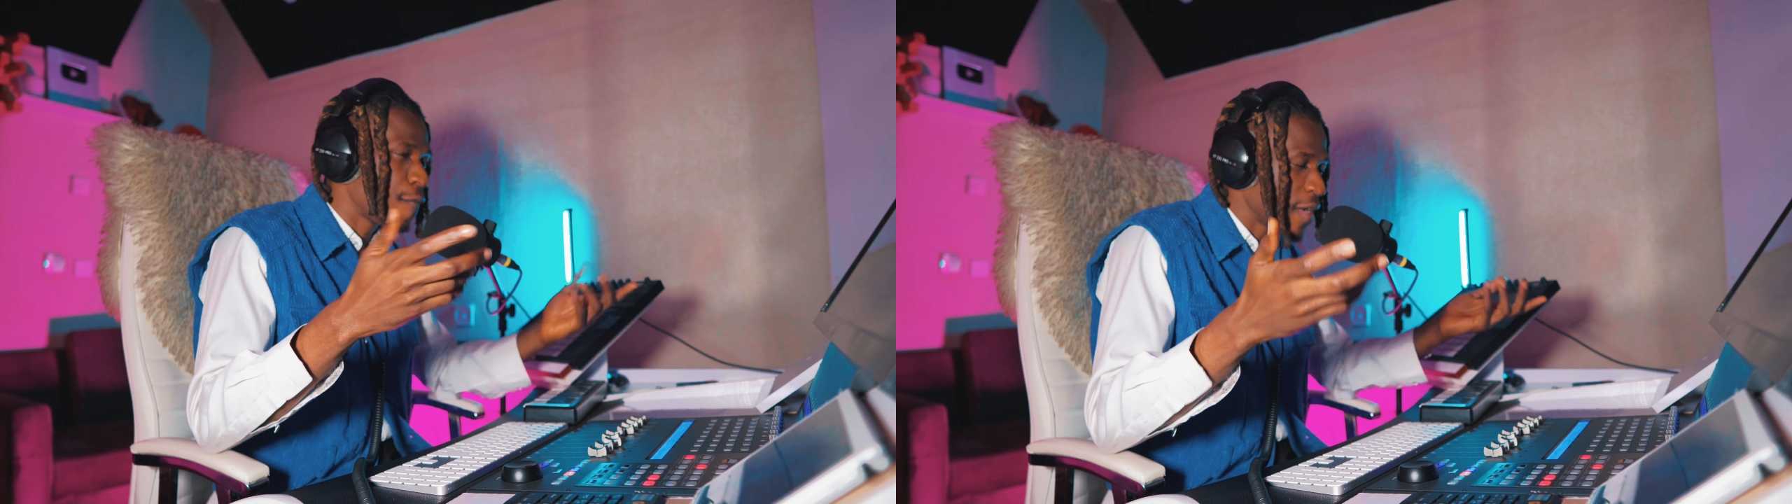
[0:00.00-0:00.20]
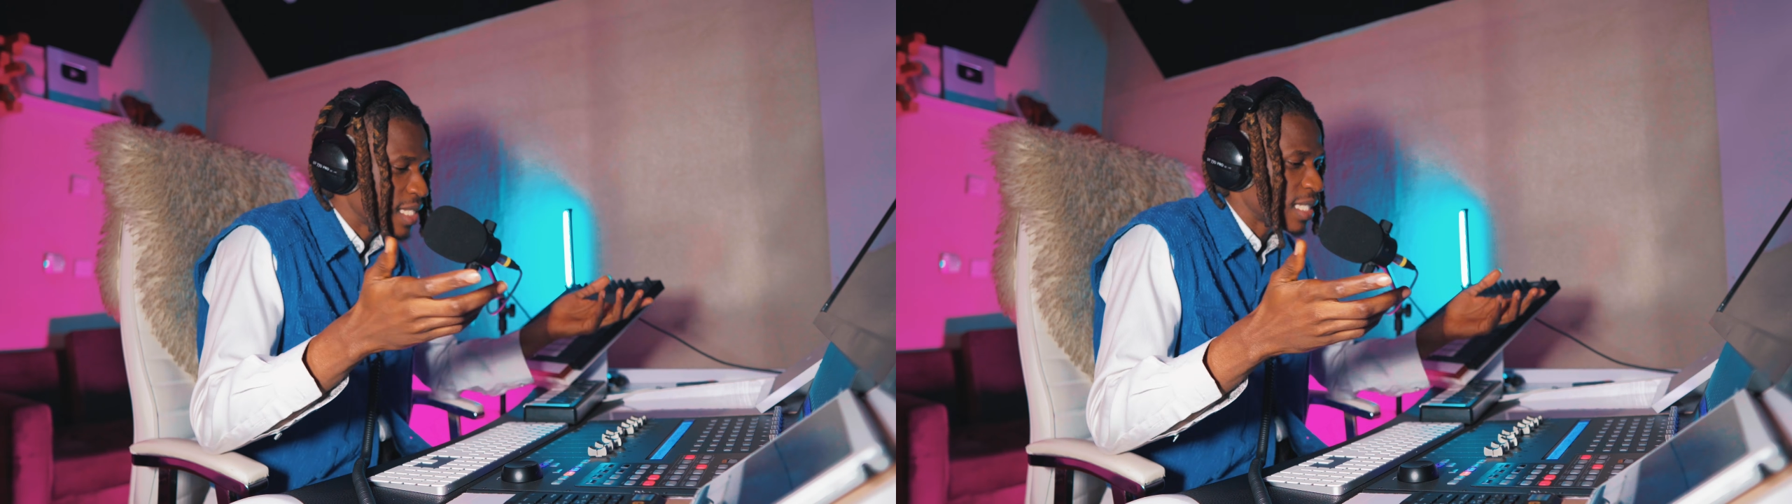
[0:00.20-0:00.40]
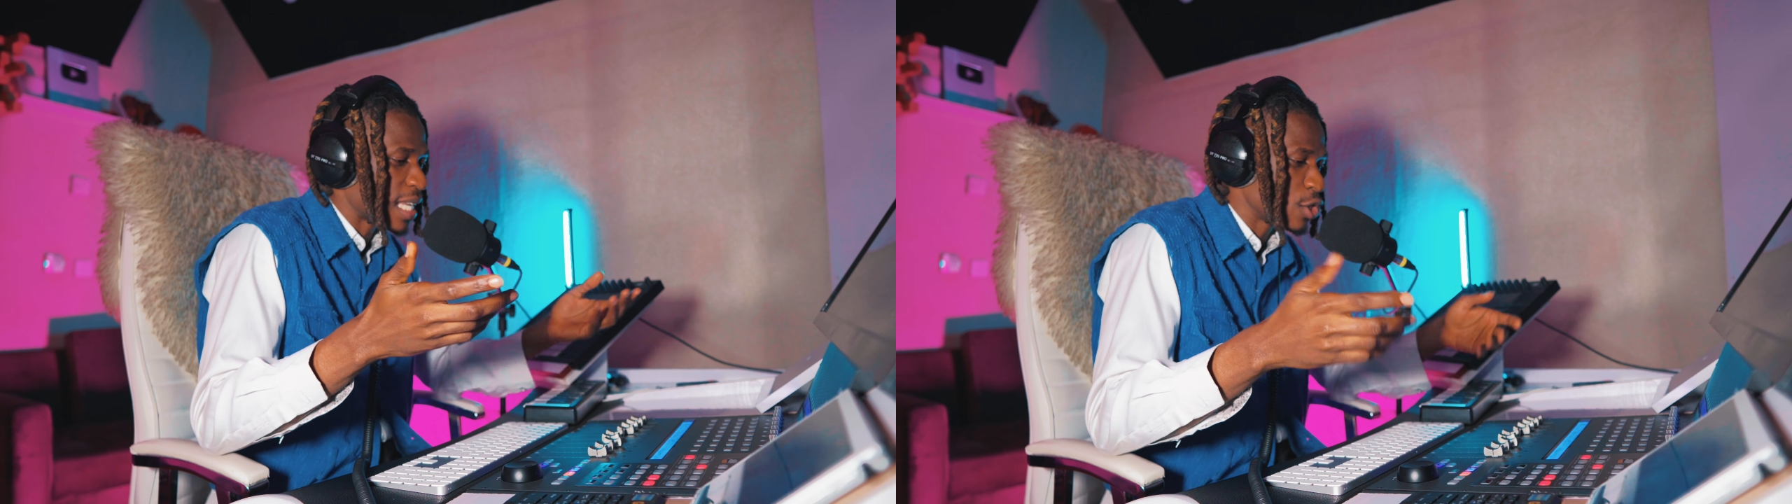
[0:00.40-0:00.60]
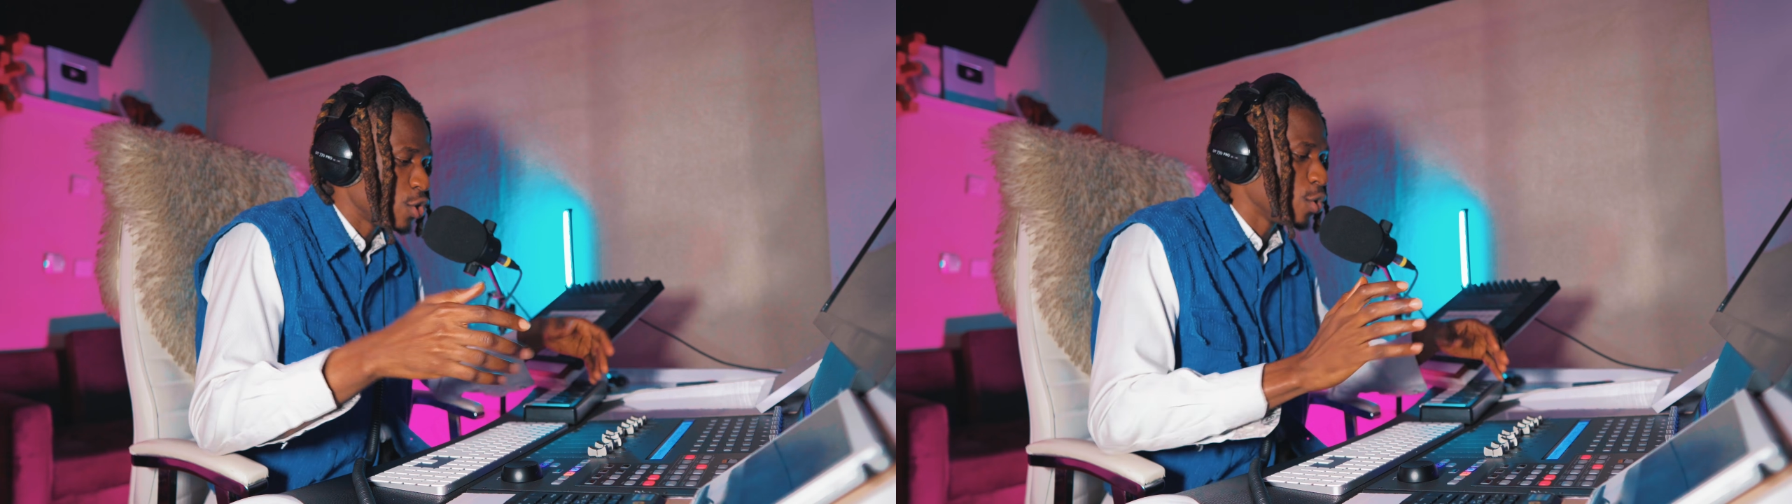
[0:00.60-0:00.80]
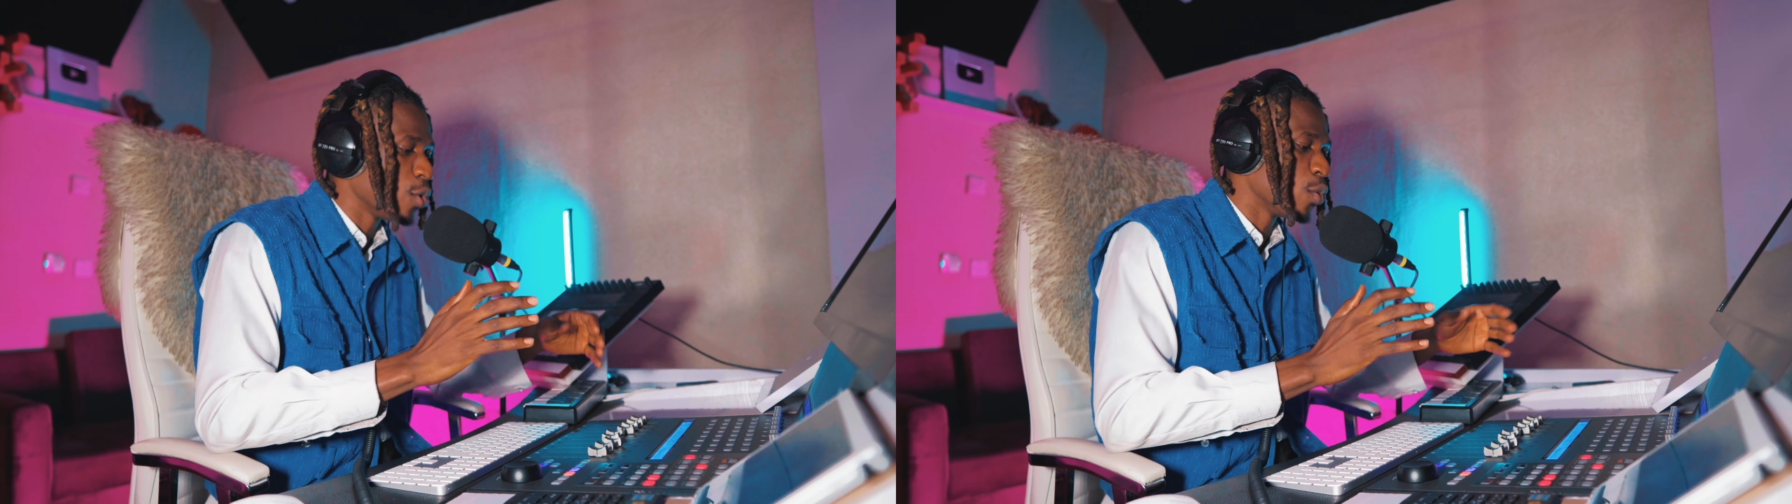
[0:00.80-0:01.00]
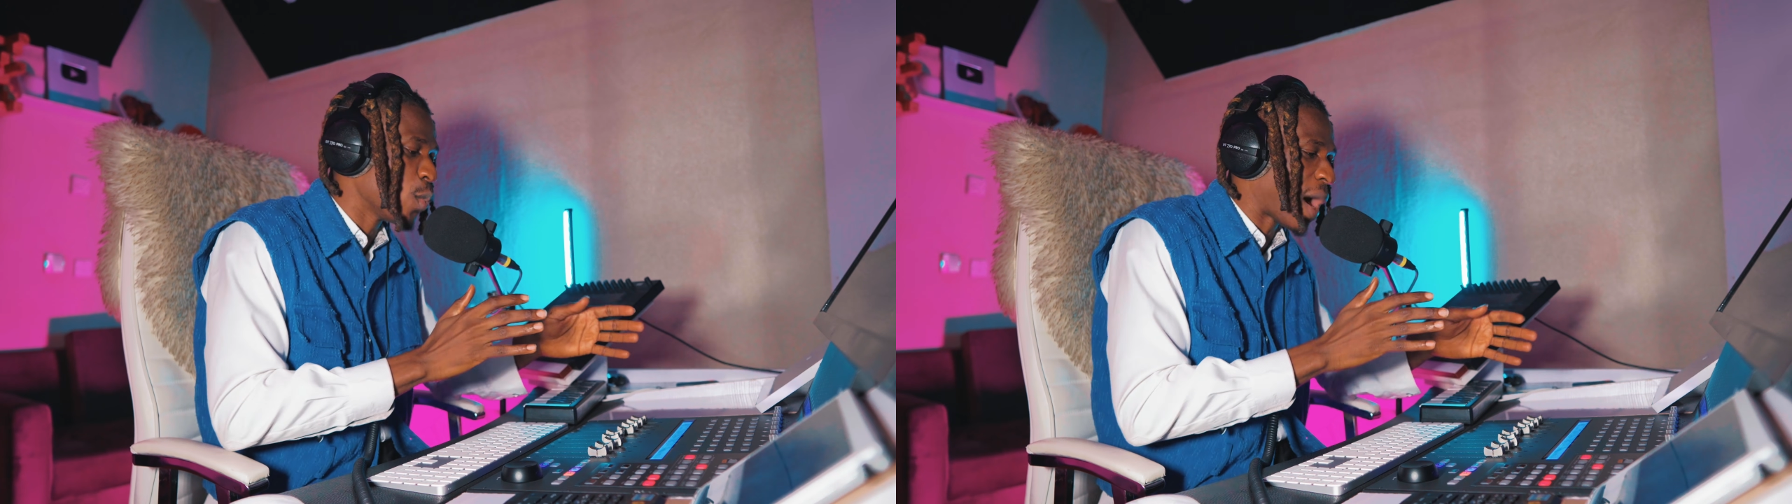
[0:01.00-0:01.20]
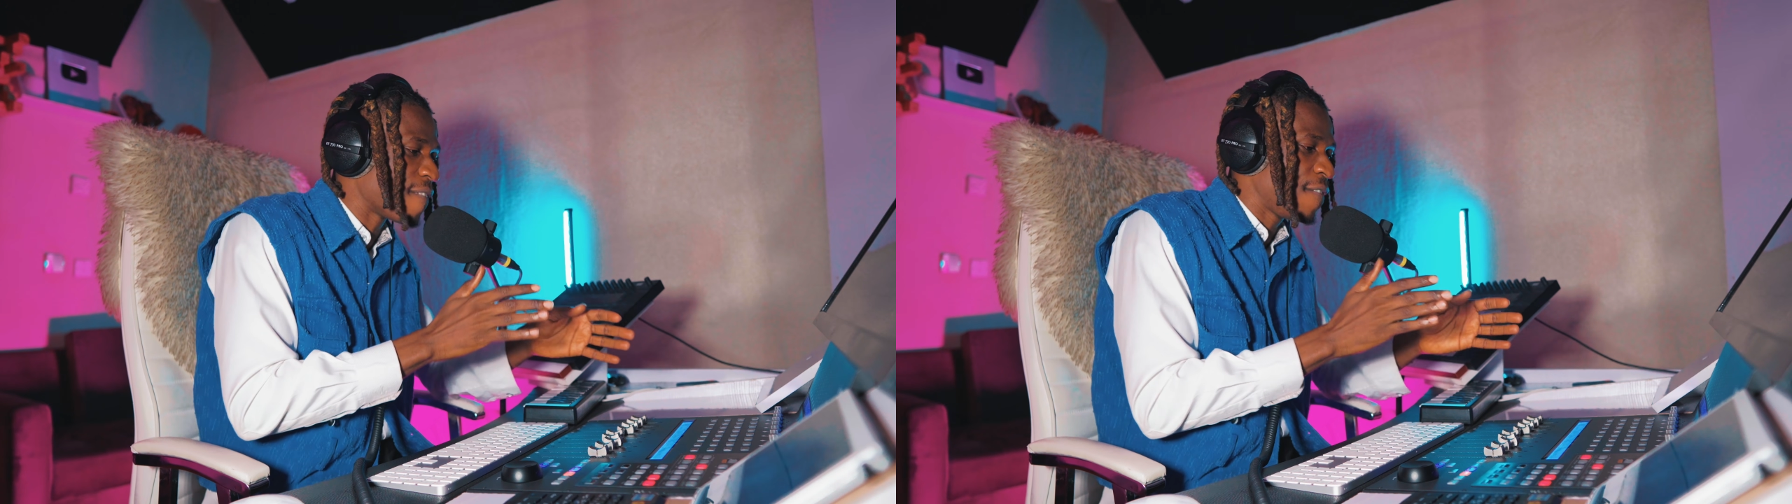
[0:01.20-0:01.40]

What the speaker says: Fix it as you go. We are